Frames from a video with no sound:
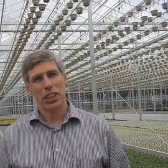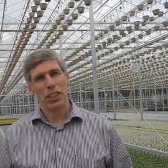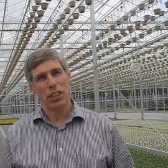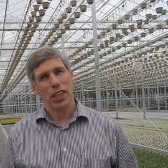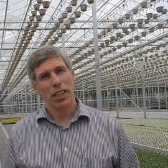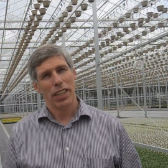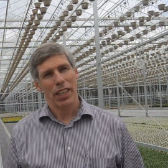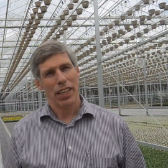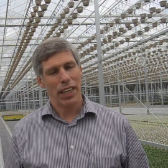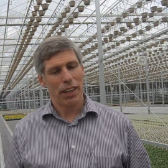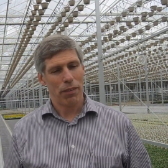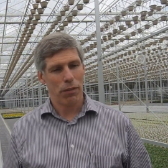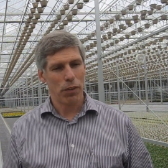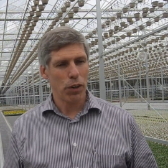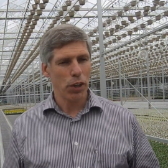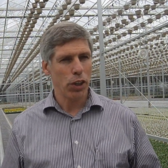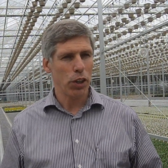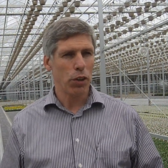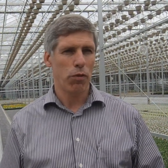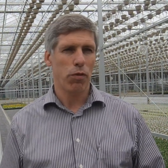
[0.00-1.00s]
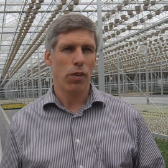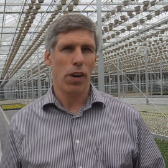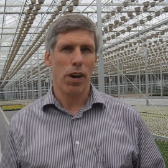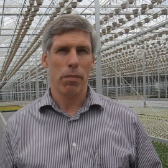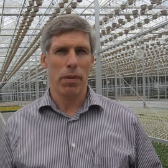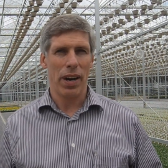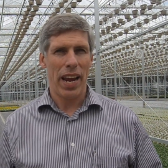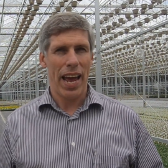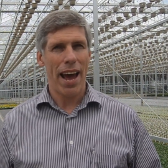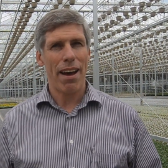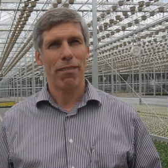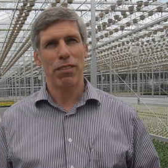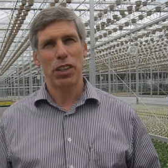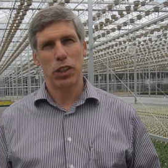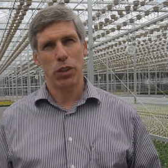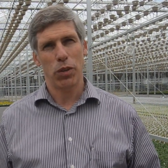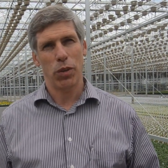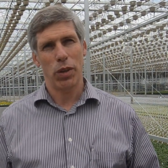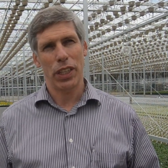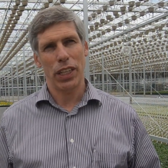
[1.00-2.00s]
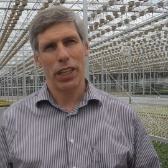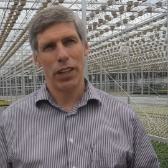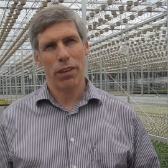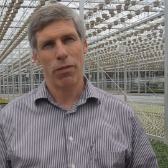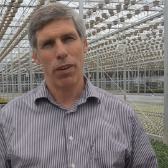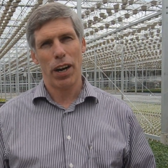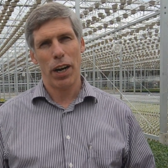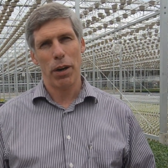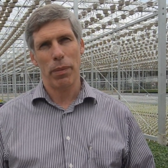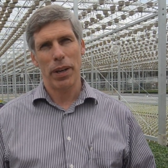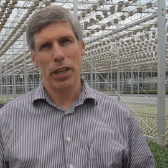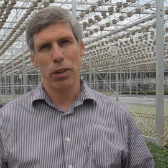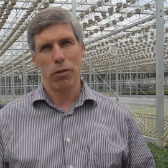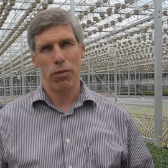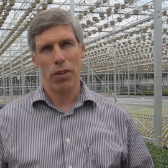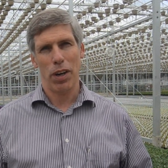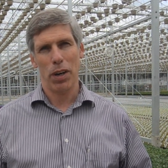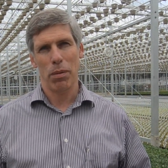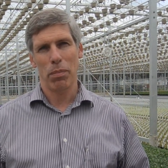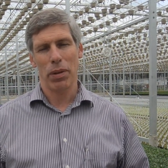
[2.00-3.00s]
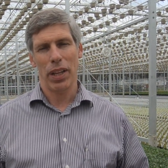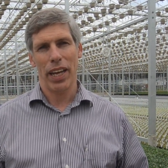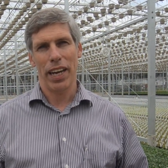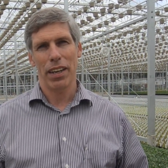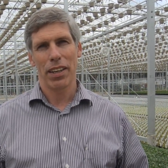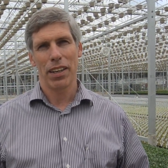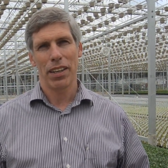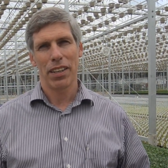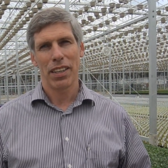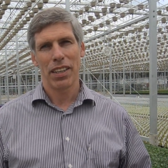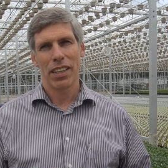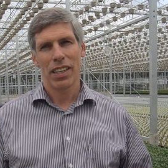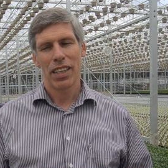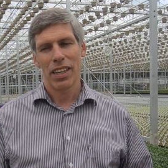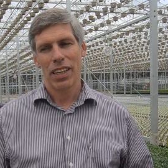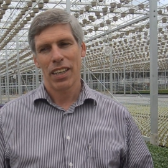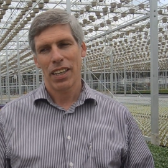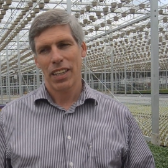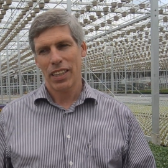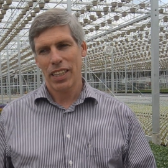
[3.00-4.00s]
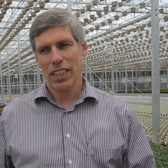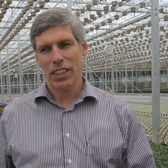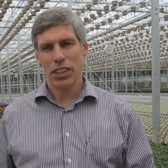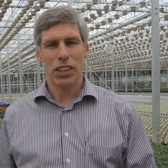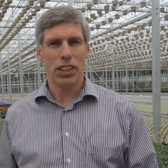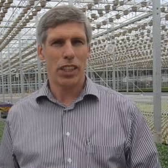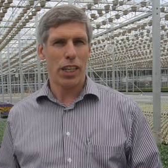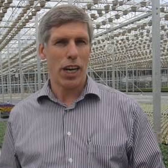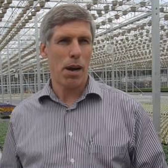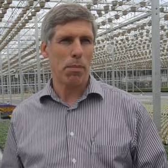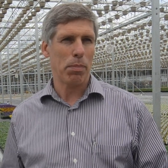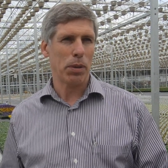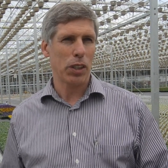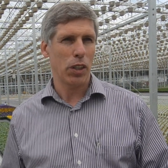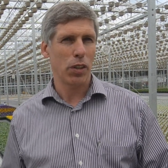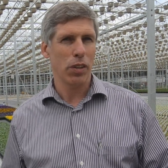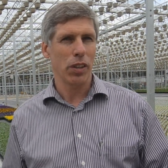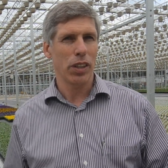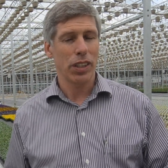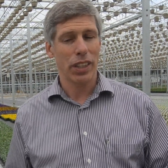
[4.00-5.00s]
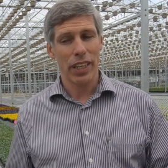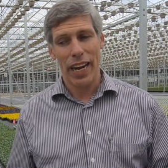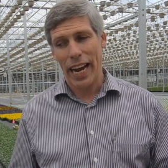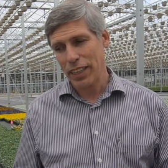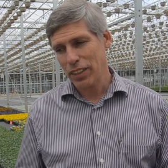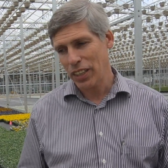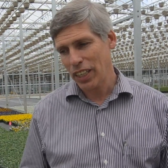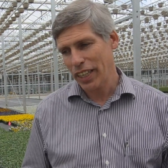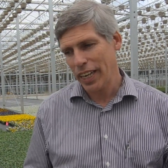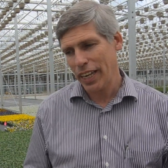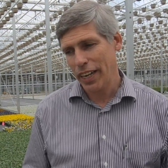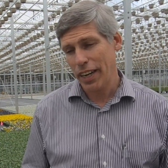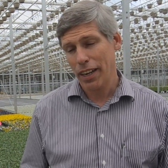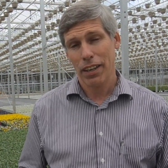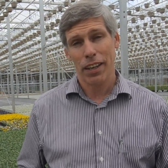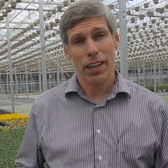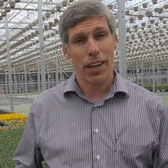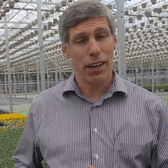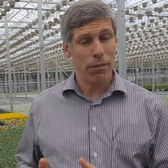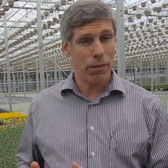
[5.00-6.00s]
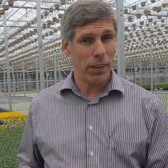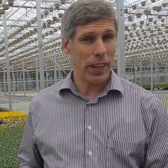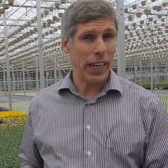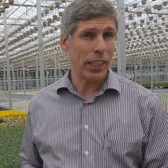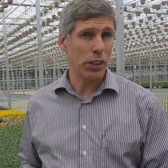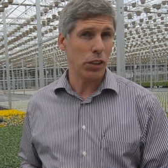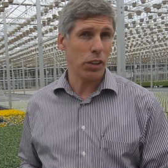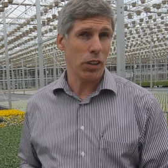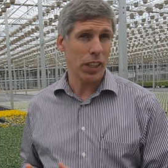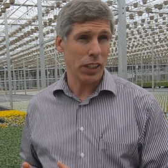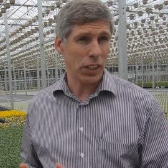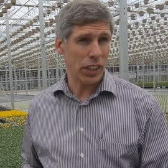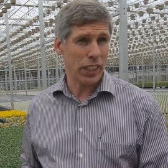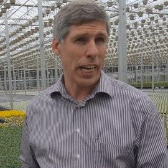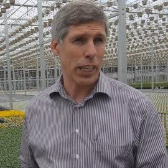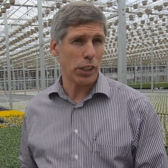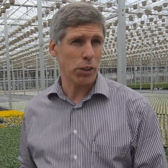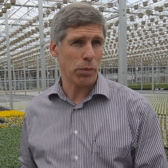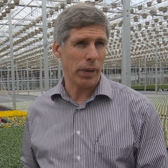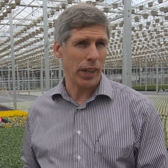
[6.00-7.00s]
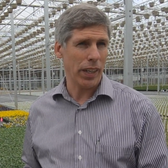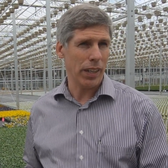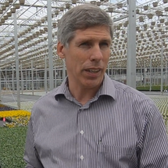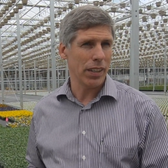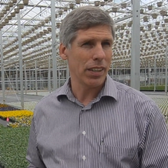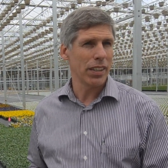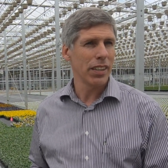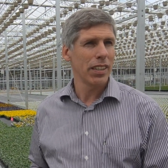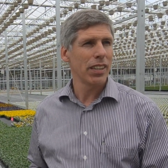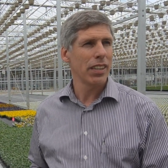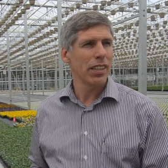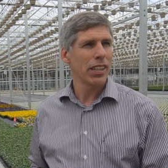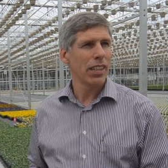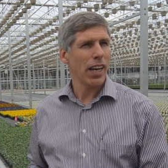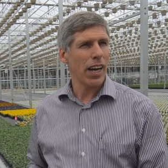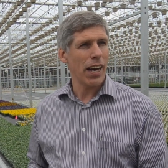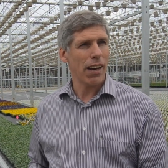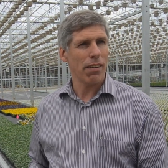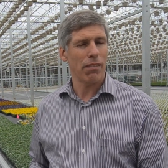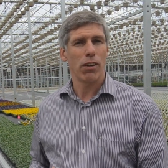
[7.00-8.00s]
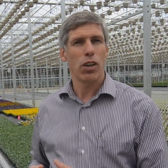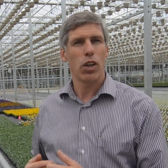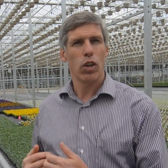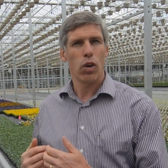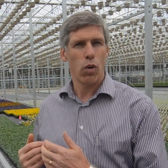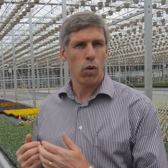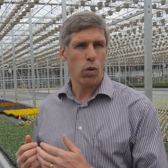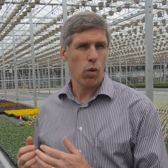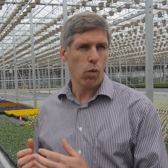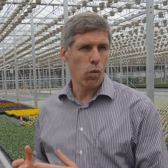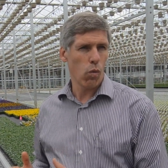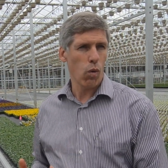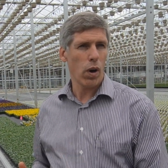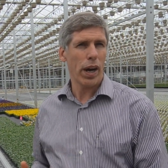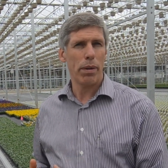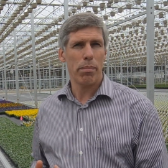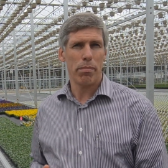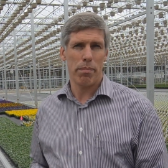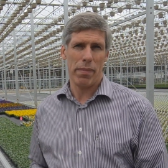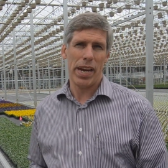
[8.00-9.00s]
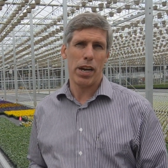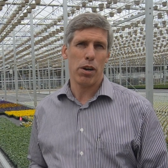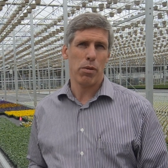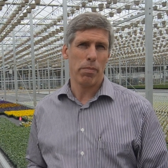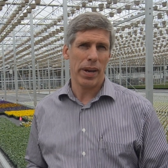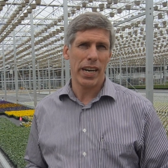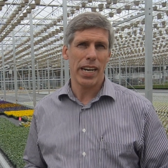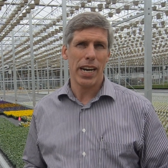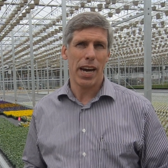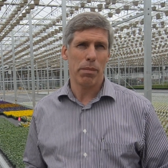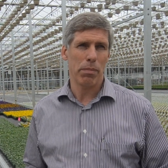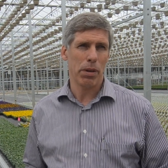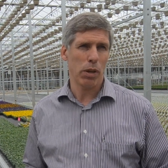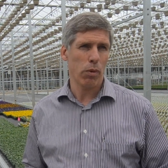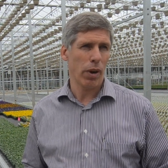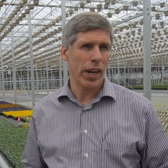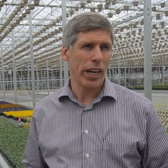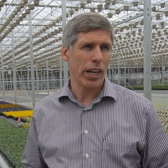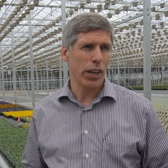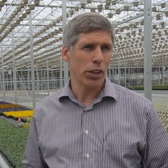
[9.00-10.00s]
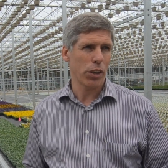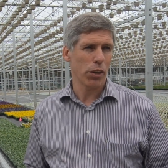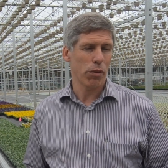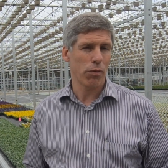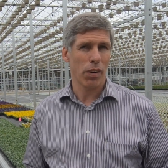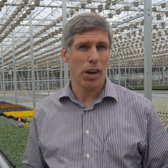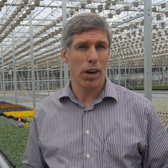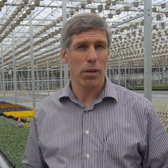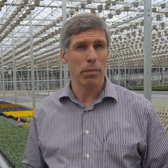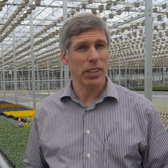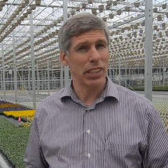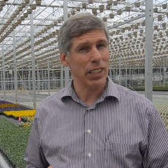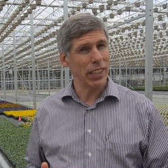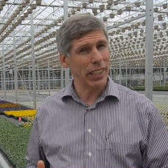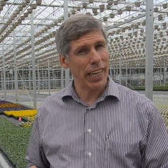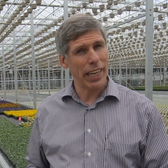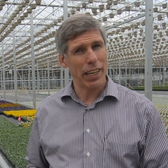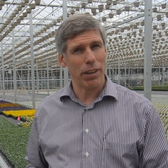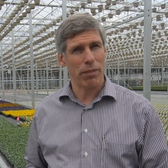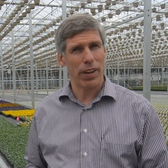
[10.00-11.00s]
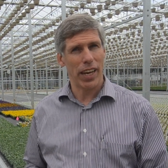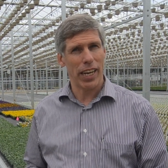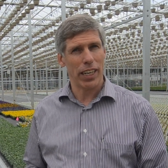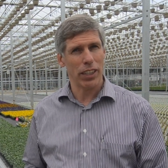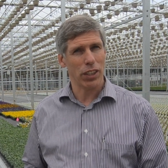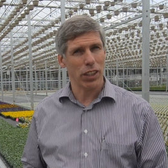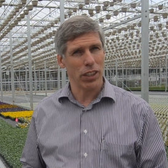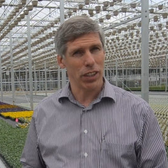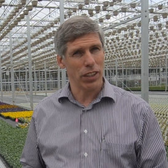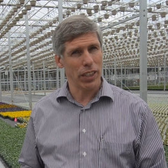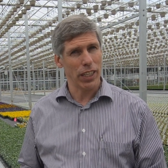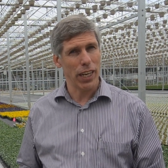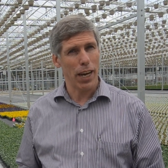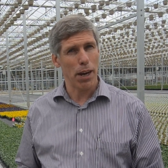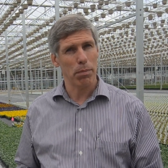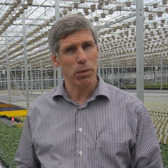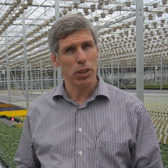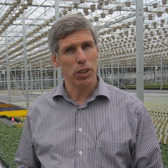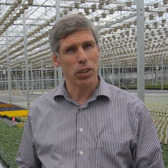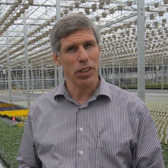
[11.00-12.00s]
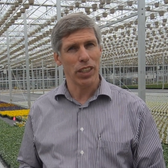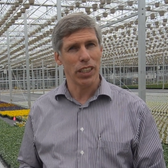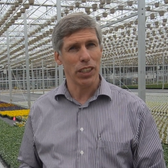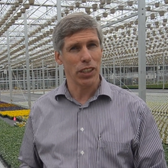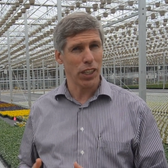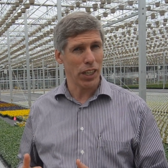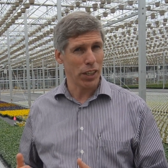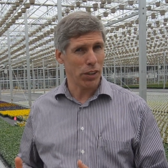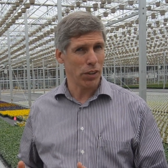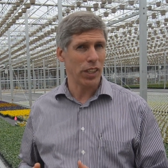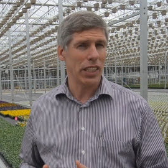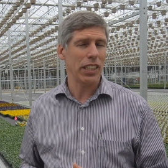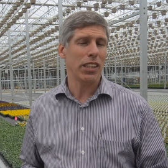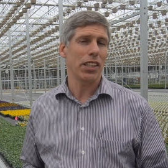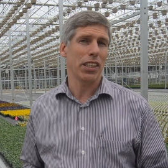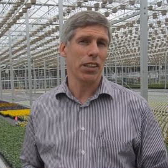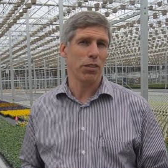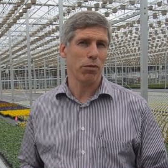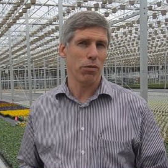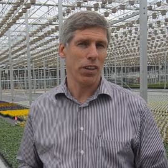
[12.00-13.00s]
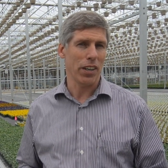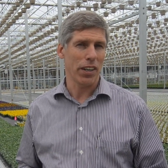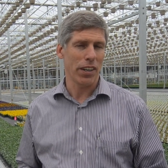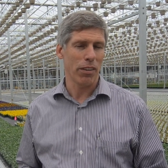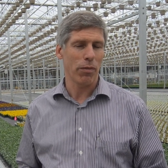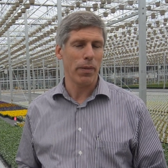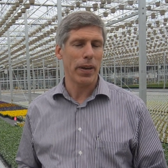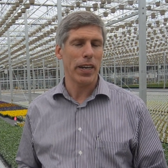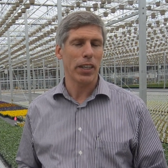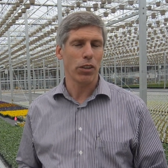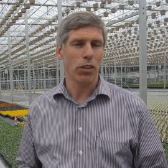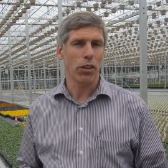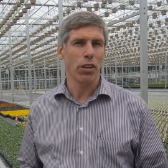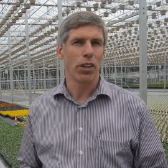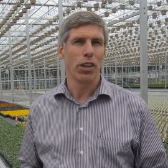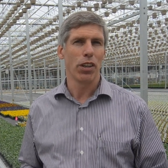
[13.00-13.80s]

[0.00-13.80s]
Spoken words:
is, if you're a new farmer, haven't joined the environmental farm plan, this is an opportunity to actually get a confidential assessment of what may or may not be right on your farm and to take advantage of the opportunities underneath the environmental